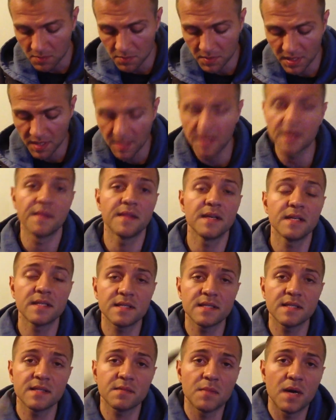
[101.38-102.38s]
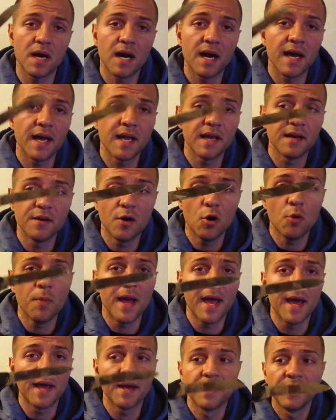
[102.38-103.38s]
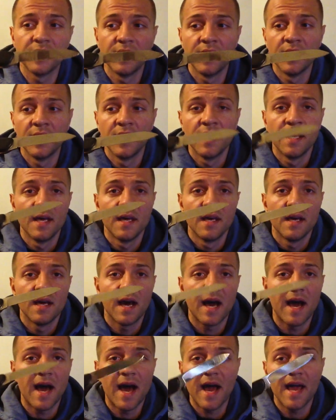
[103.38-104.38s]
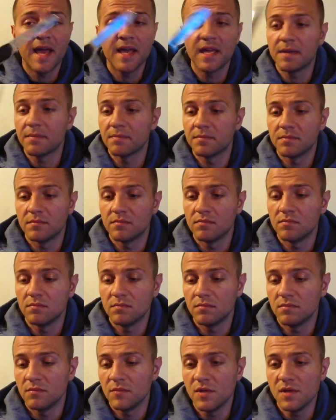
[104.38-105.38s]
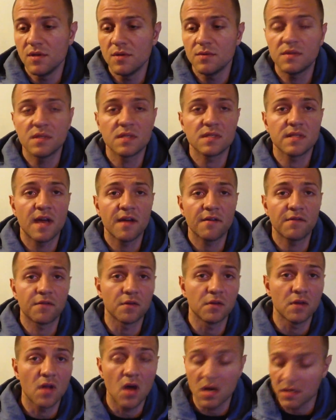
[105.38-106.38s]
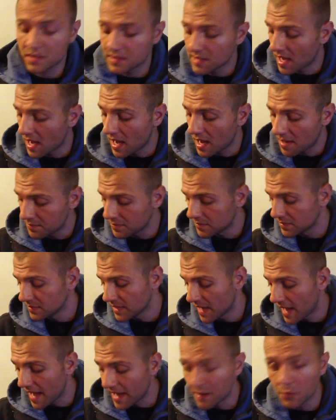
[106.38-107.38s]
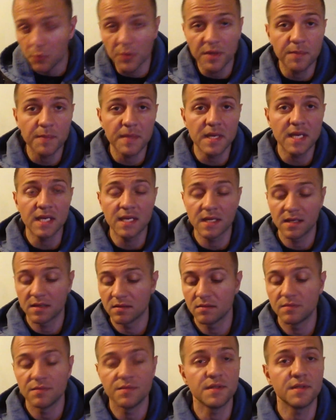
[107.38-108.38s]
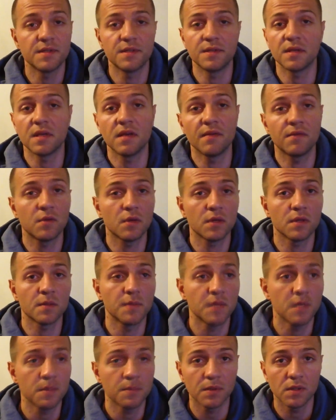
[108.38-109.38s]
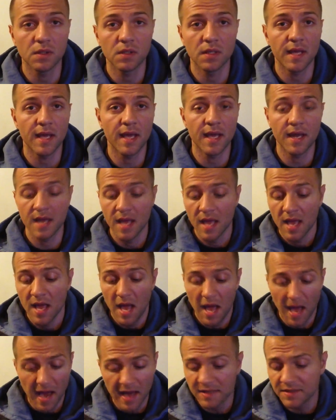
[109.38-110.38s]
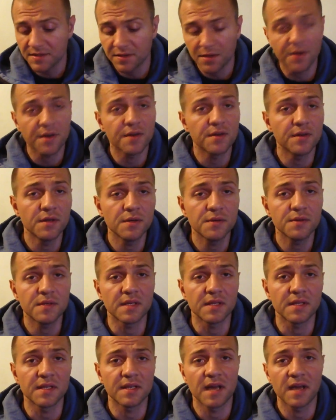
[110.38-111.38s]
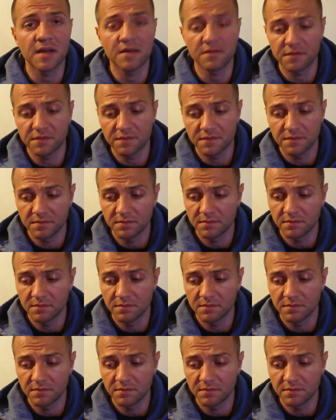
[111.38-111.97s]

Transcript: But this is my Nomad. I used this knife for a long time, had it with me just to give to other people, and I started using the knife